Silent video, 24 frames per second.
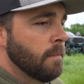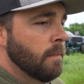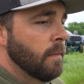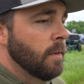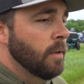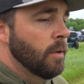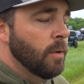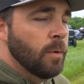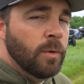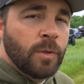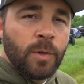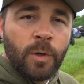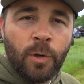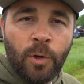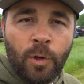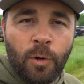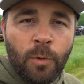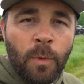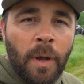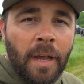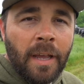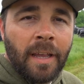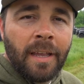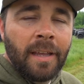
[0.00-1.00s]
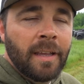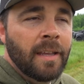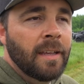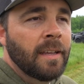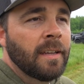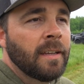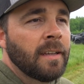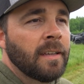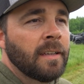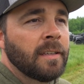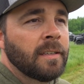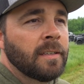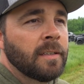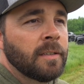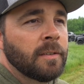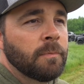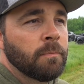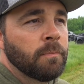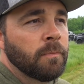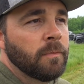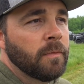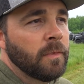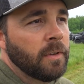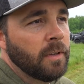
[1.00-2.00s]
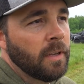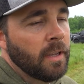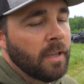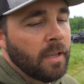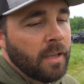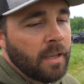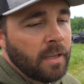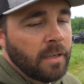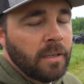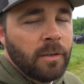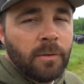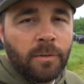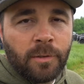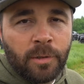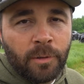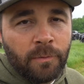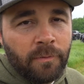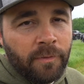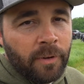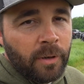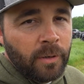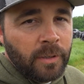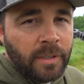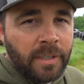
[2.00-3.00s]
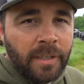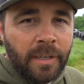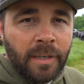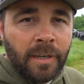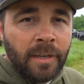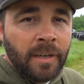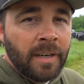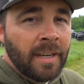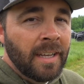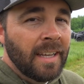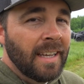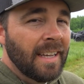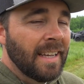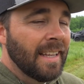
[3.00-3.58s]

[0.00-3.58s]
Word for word: YouTube uh, YouTube folks here.